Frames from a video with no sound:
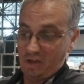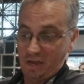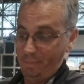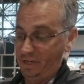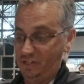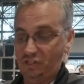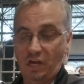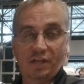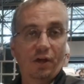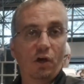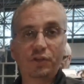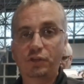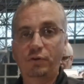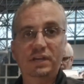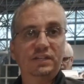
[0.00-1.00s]
I mean, it's got
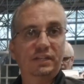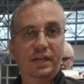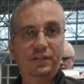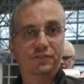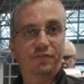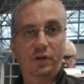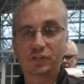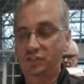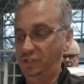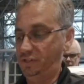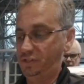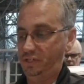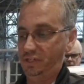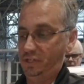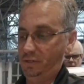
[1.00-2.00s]
all the great lens
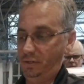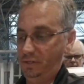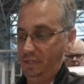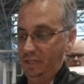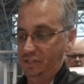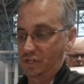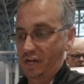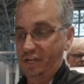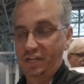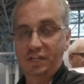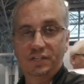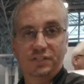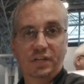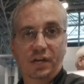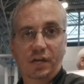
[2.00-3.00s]
functions in it. It's got
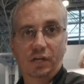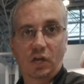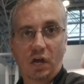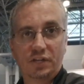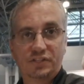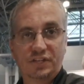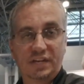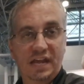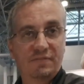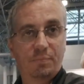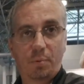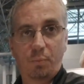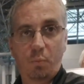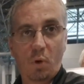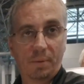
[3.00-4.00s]
a constant
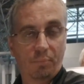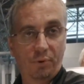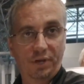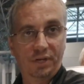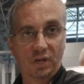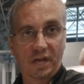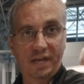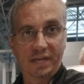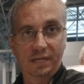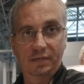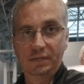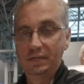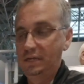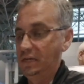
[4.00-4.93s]
f1.9